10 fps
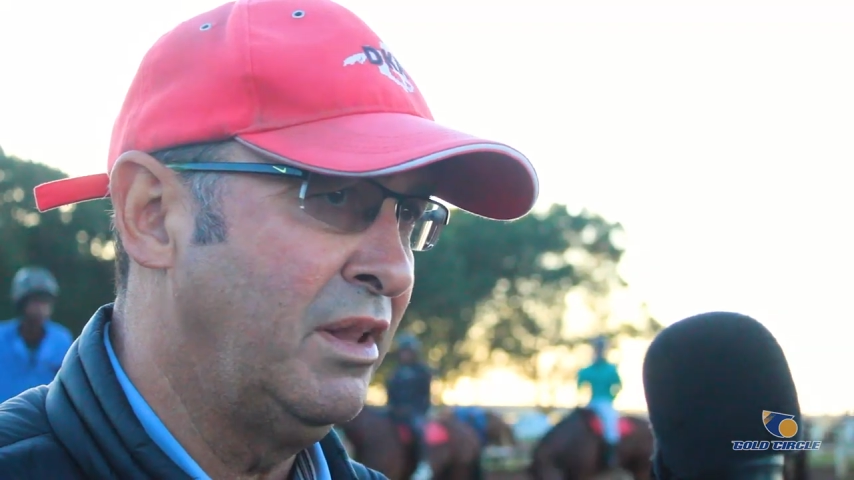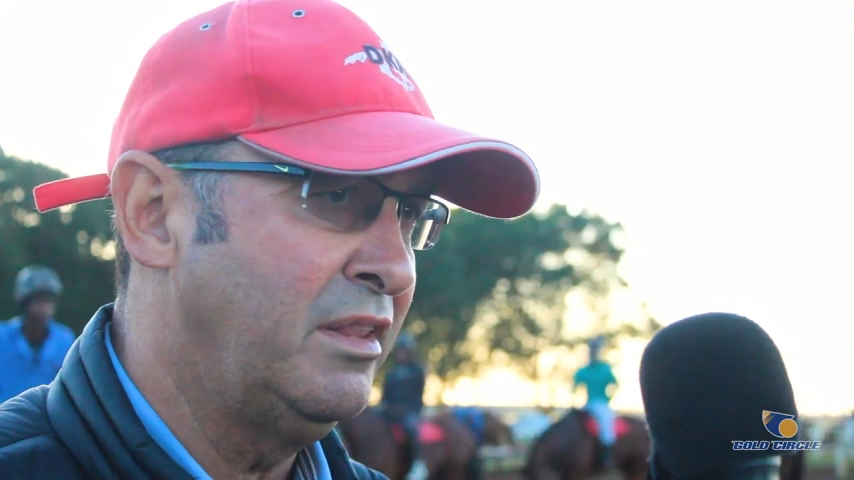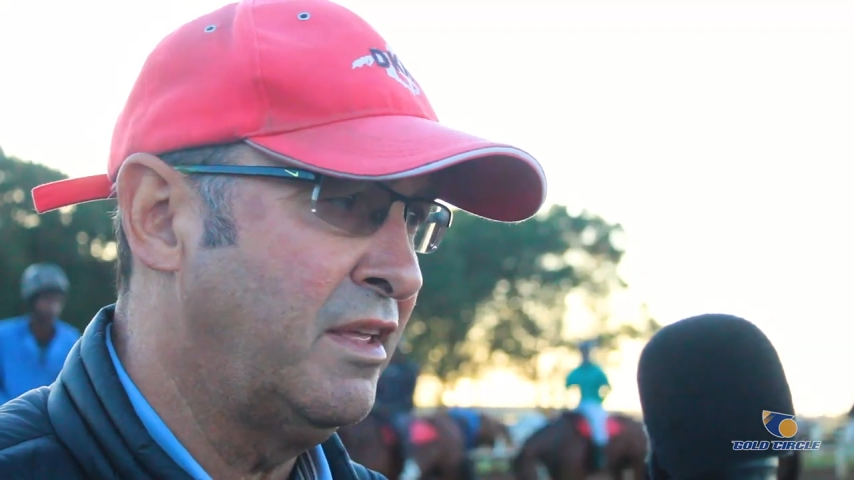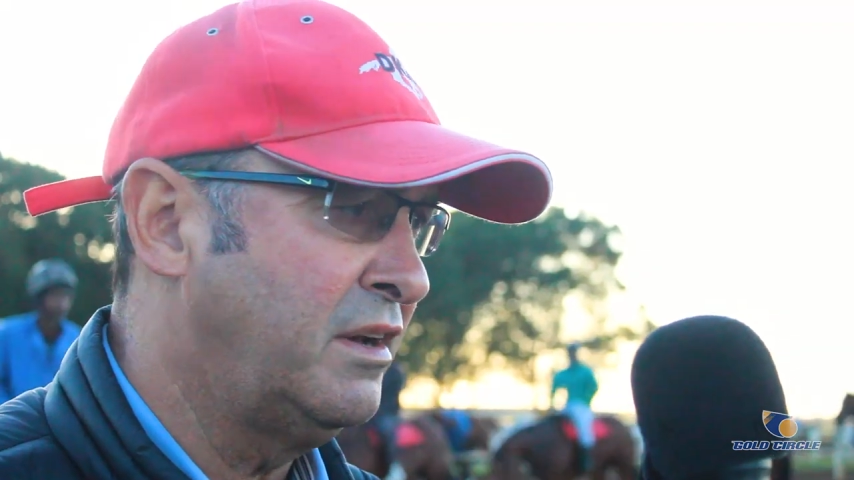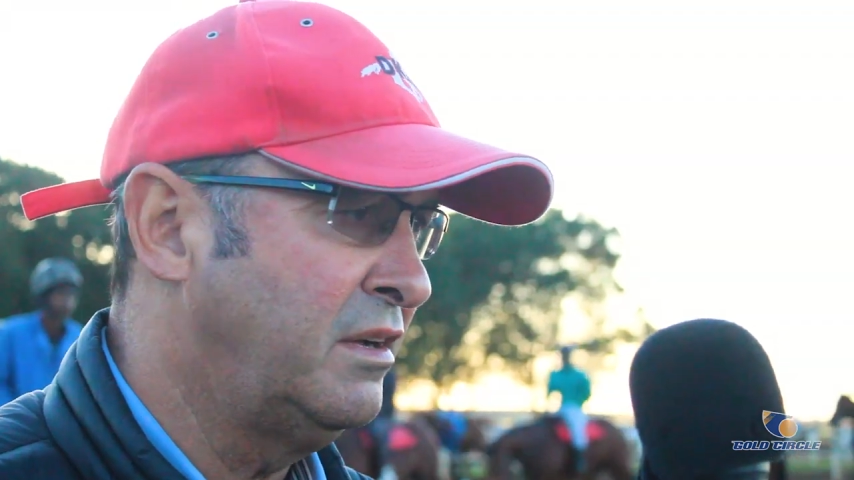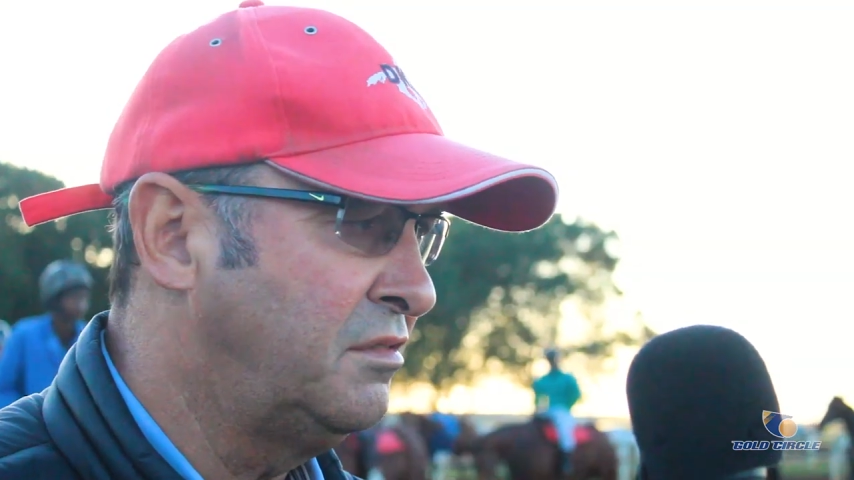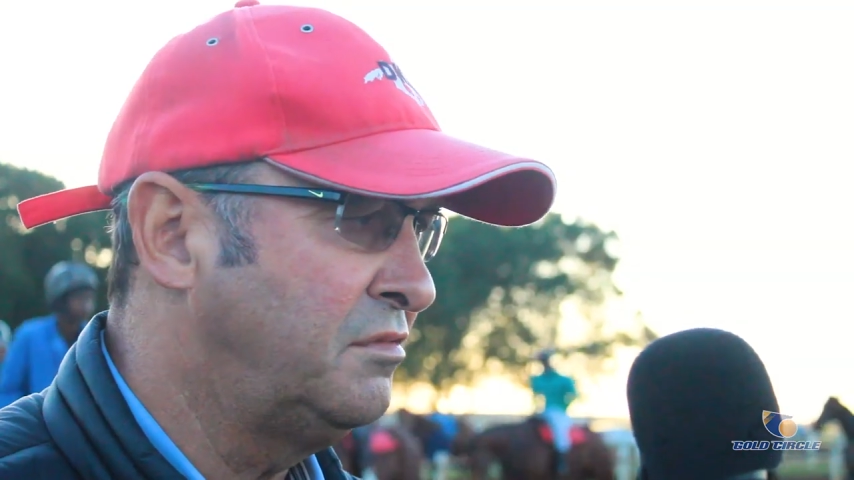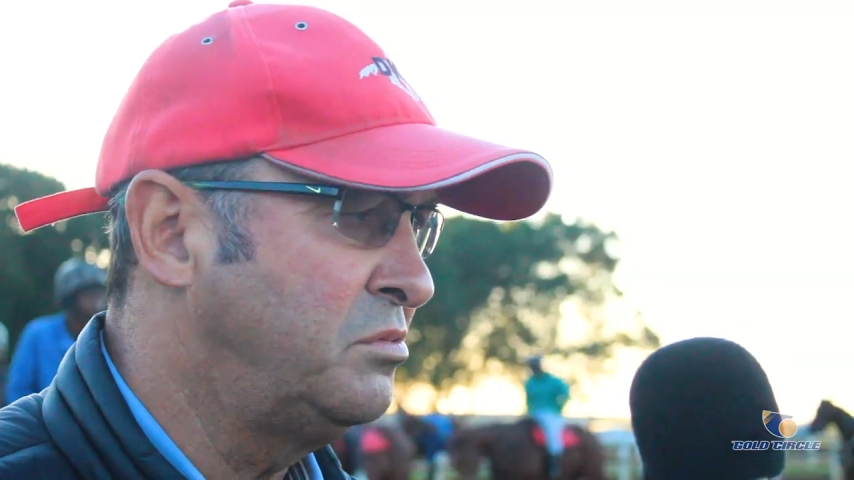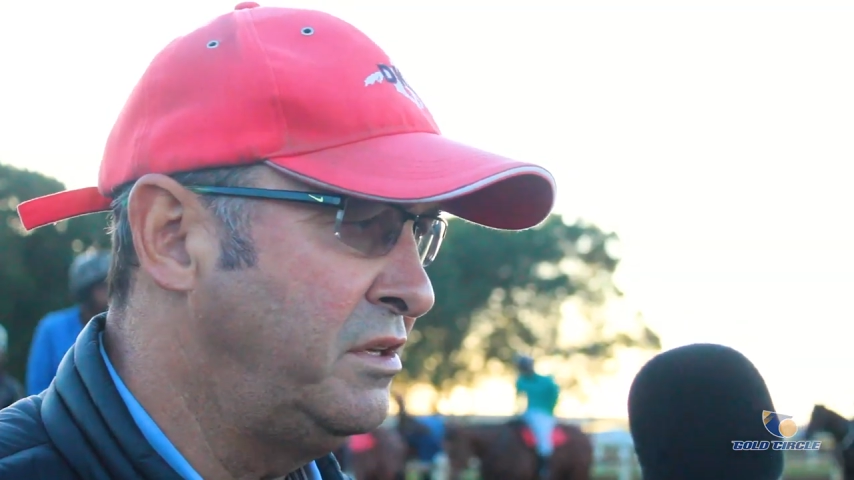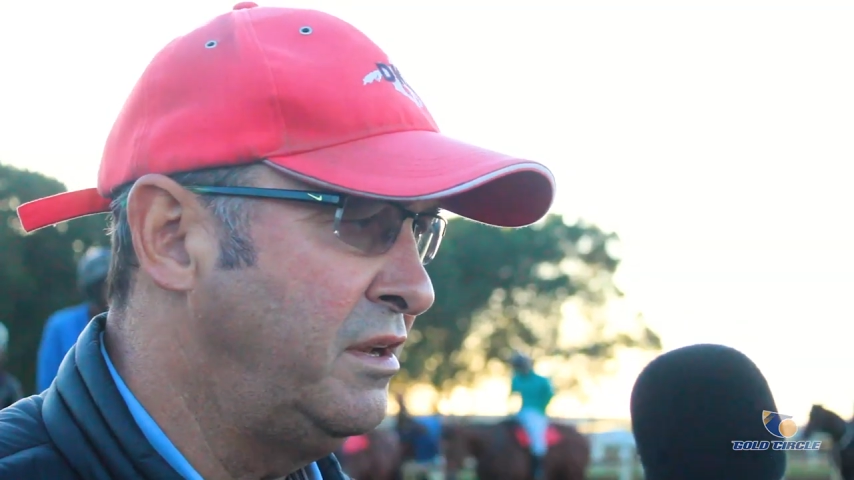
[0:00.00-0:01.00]
well the other day for
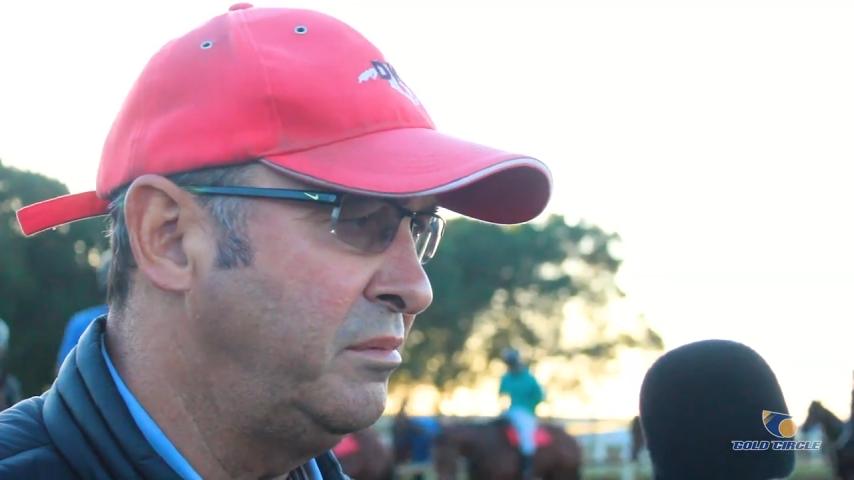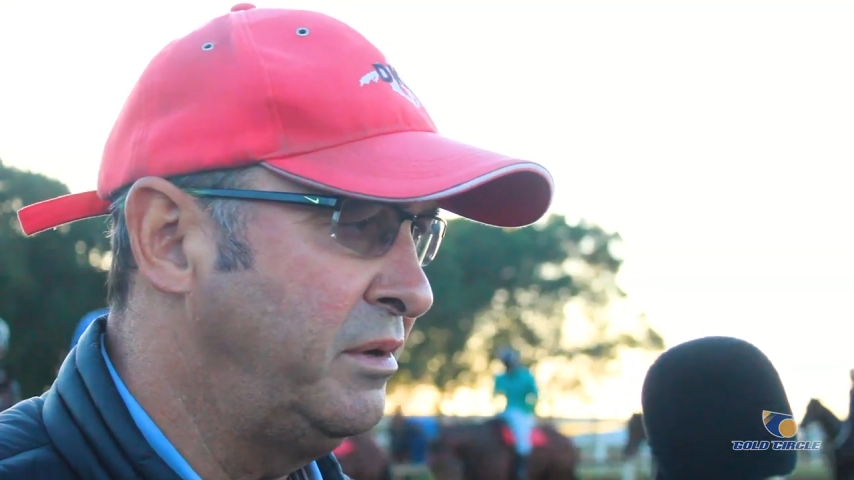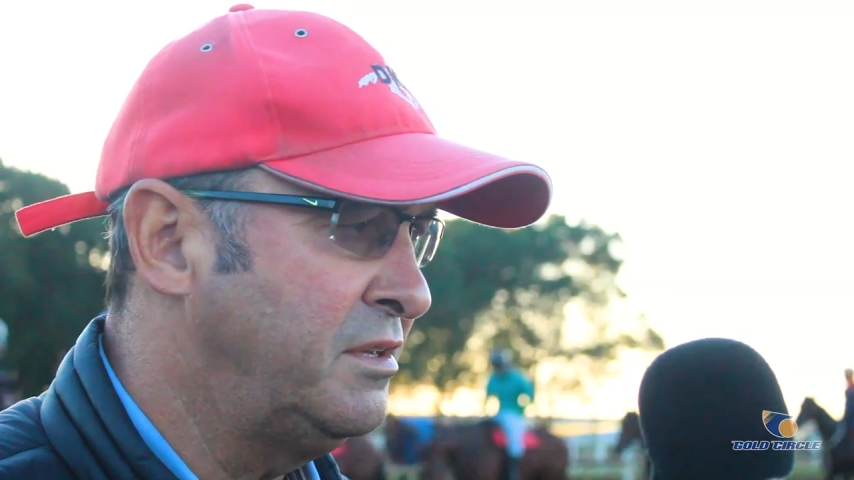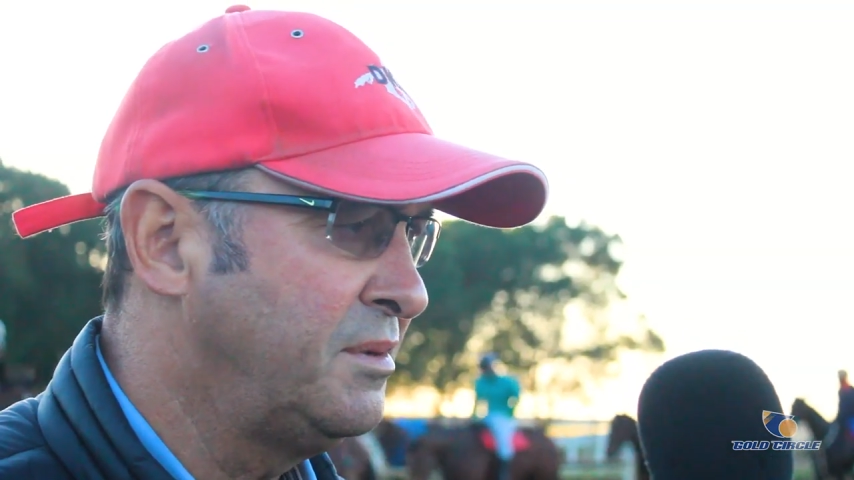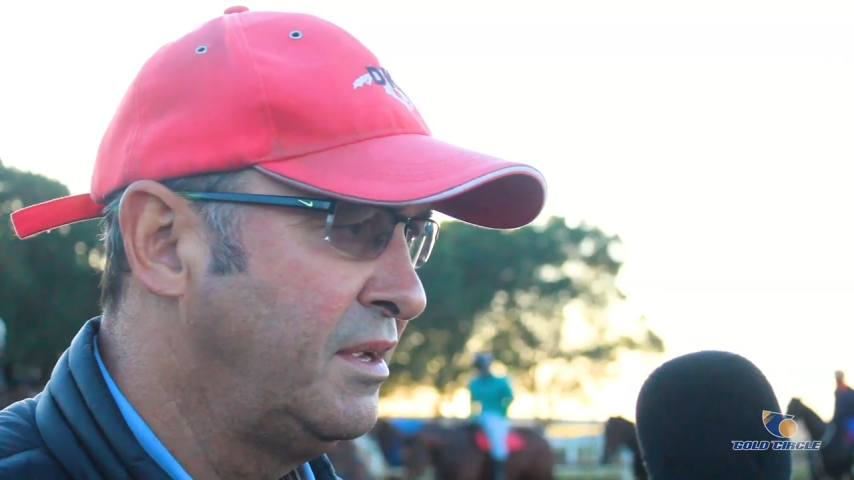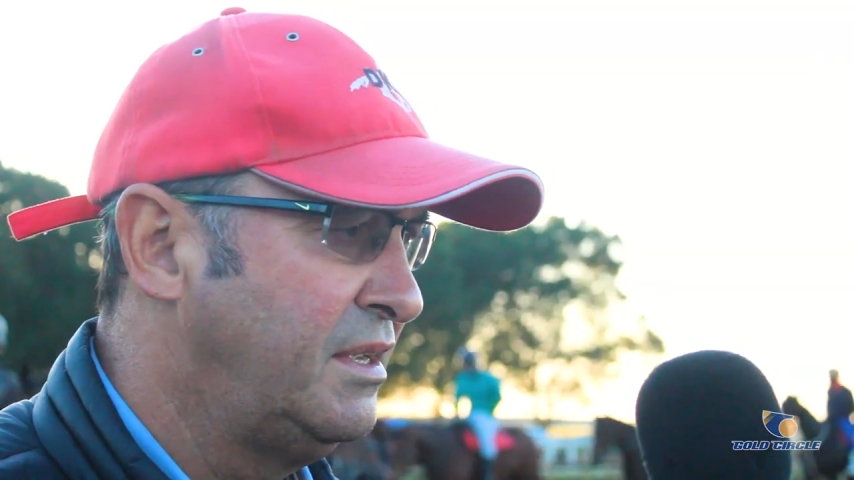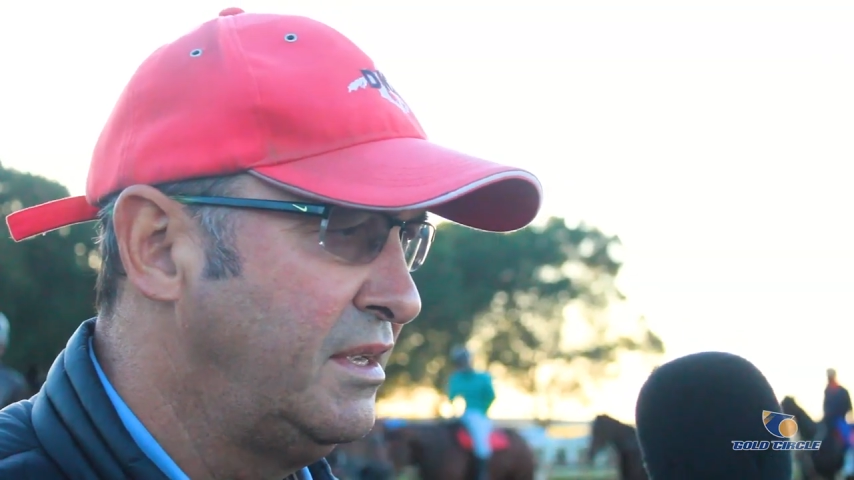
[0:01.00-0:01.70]
1,400 metres.